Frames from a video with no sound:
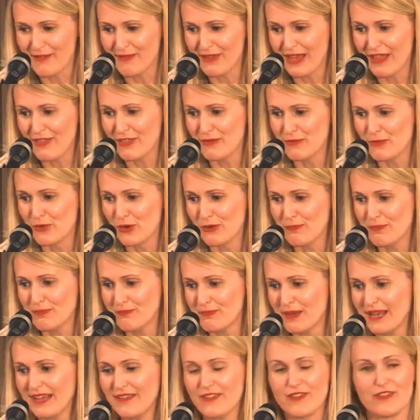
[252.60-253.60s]
the more
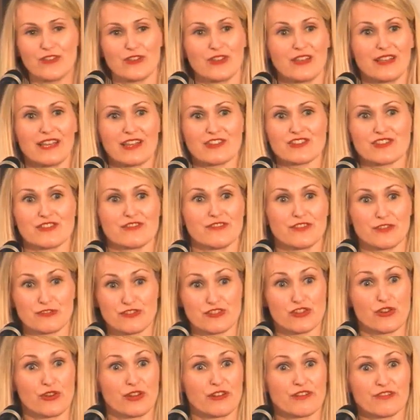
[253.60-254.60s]
places you can get your
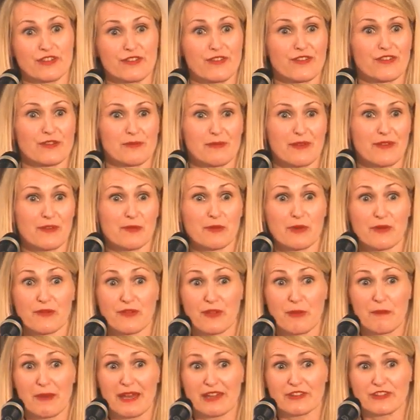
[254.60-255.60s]
draw your funds from, I suppose,
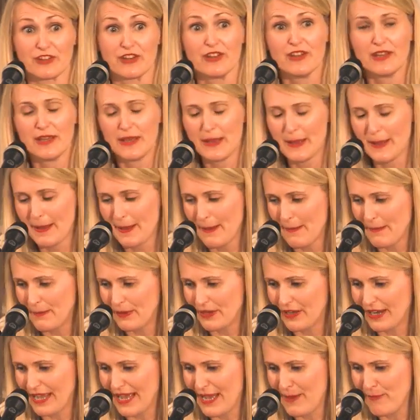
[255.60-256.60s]
the better.
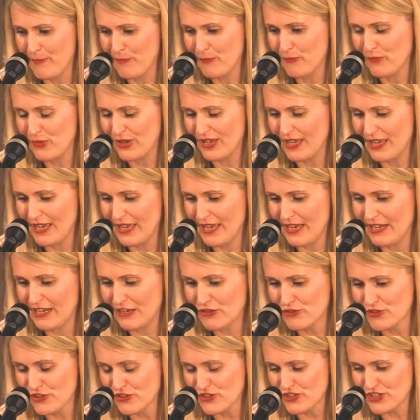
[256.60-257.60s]
But an
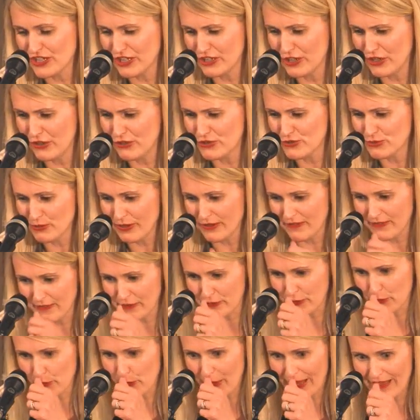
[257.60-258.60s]
interesting note was
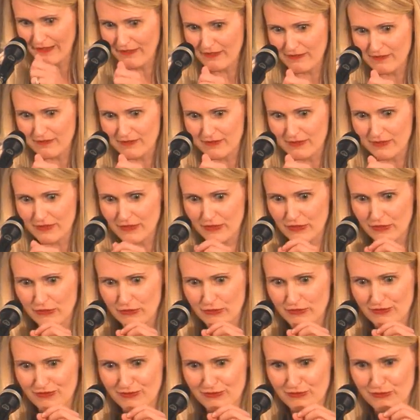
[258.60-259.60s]
that when
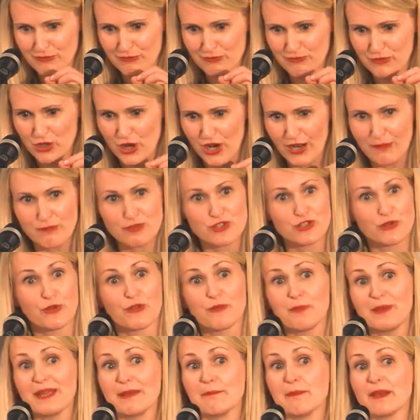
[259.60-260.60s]
CARM 2 was
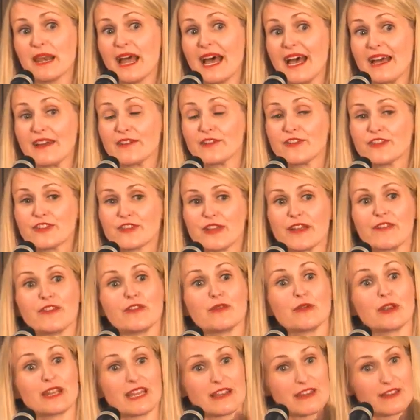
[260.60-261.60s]
being planned and
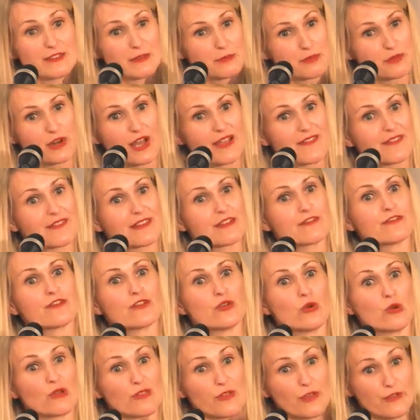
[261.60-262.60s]
they were getting the pricing for
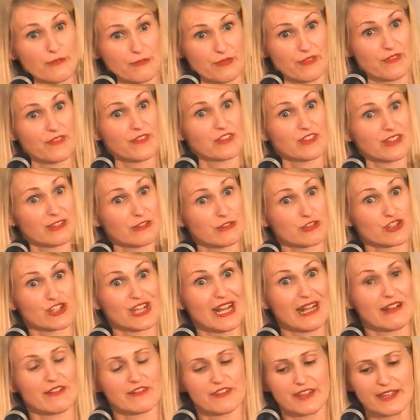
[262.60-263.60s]
all the steel
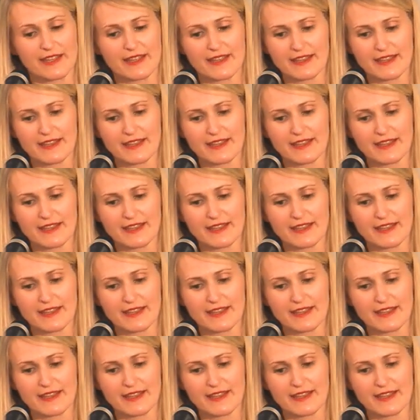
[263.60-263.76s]
shelving,